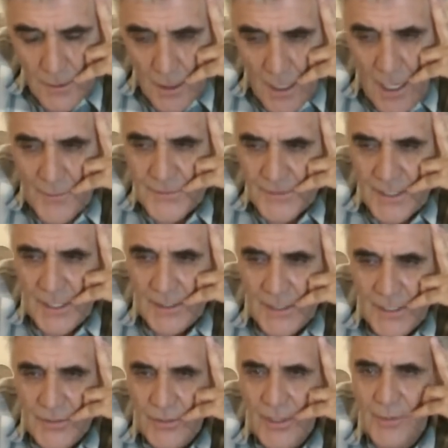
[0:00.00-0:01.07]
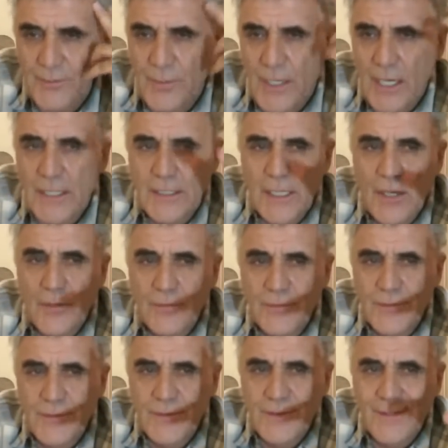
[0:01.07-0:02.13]
I'm saying that you can break down
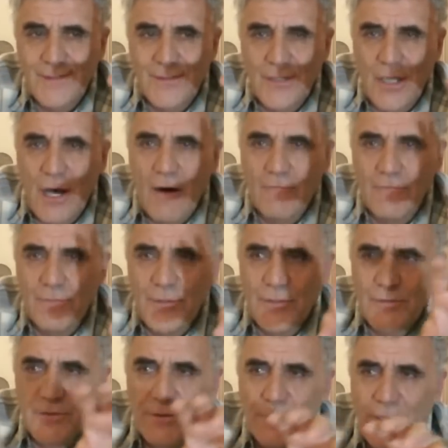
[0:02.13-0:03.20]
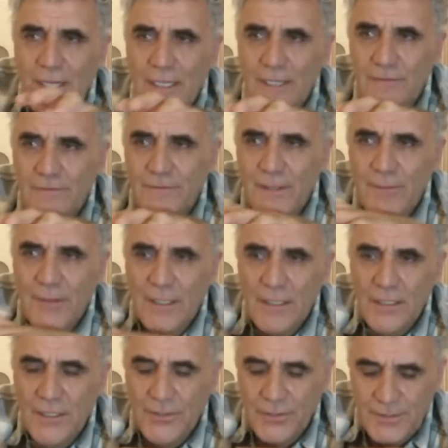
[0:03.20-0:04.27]
love between male and
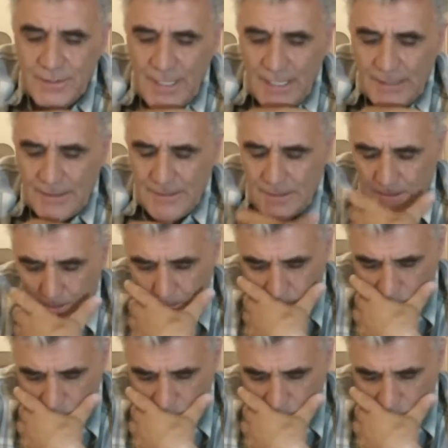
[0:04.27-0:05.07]
female into sex.